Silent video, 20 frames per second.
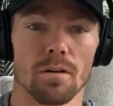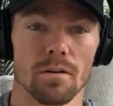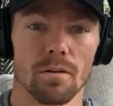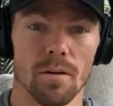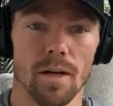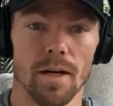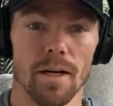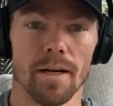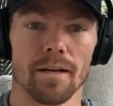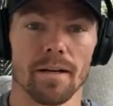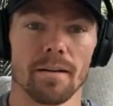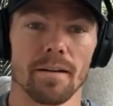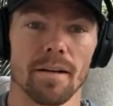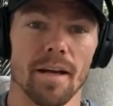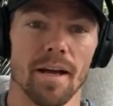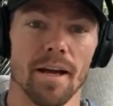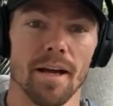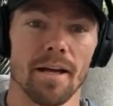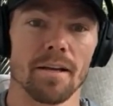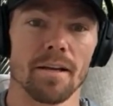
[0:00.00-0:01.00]
Right.
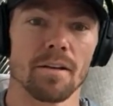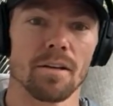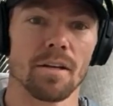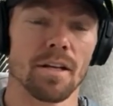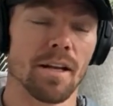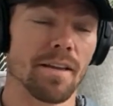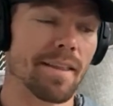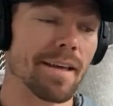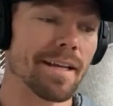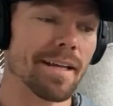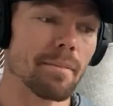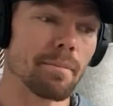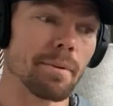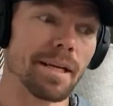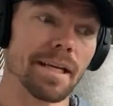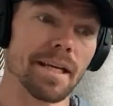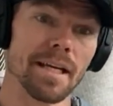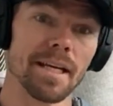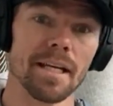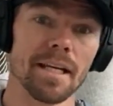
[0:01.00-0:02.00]
And I think in the
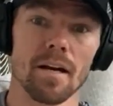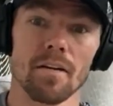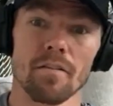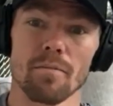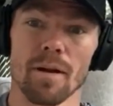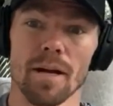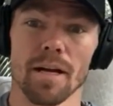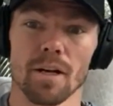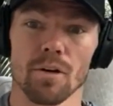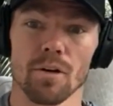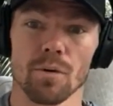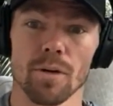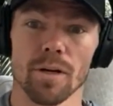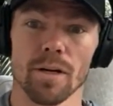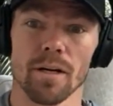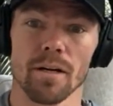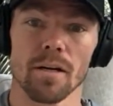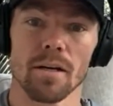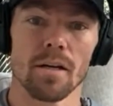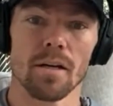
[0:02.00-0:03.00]
beginning of my
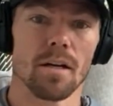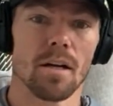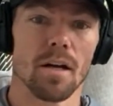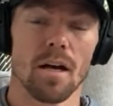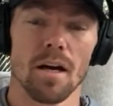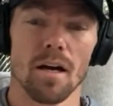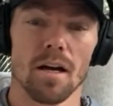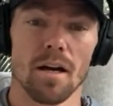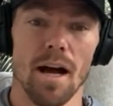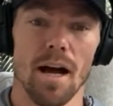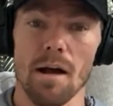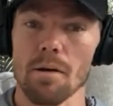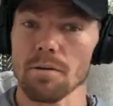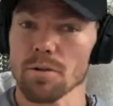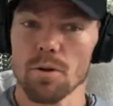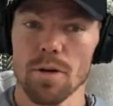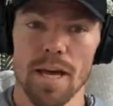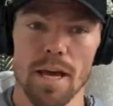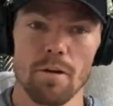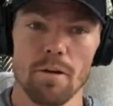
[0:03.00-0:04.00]
career, I was
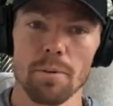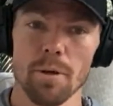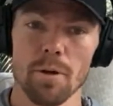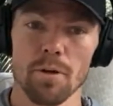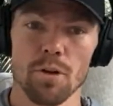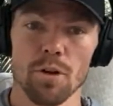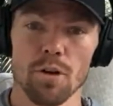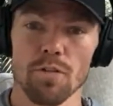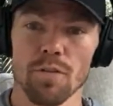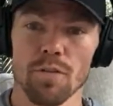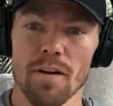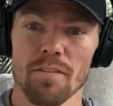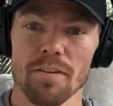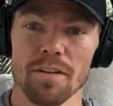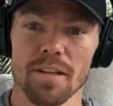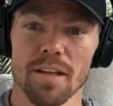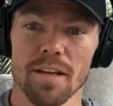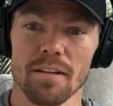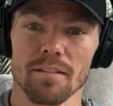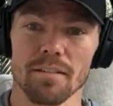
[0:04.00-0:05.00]
okay with being on the hook for
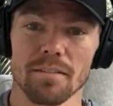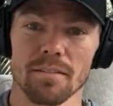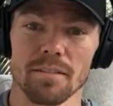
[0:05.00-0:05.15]
everything.